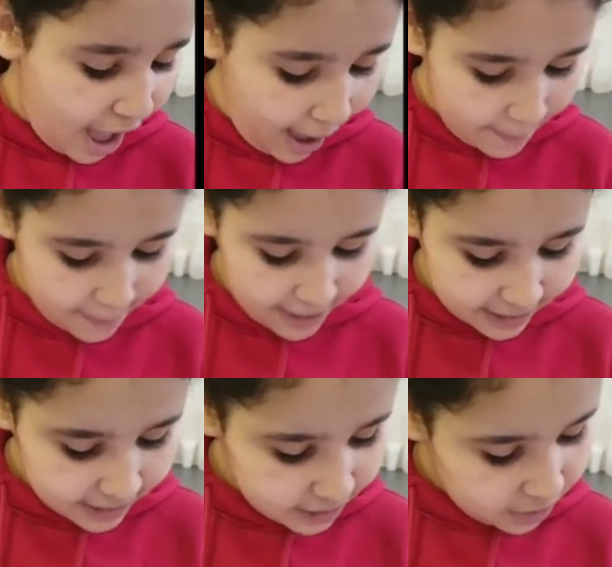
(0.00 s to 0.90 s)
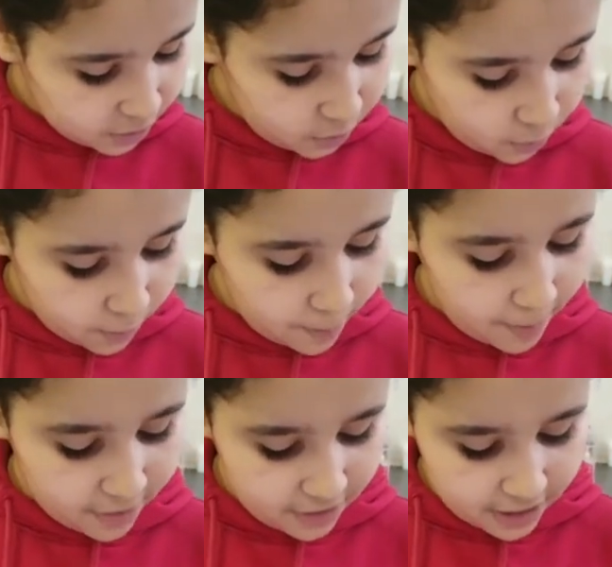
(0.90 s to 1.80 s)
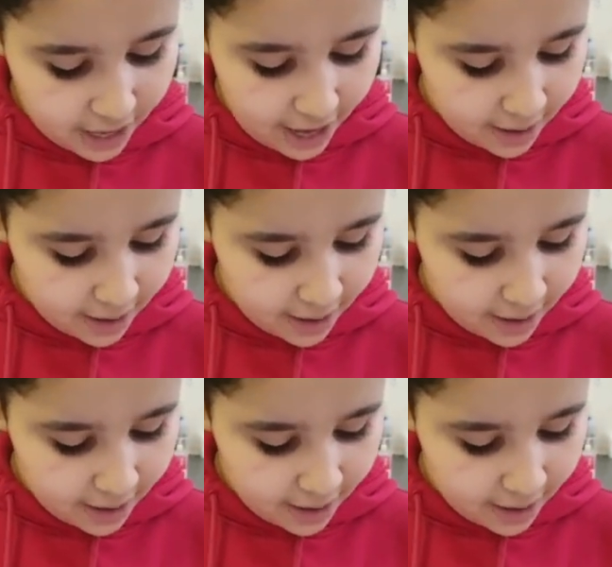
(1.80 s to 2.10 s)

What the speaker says: I'm making a call, but then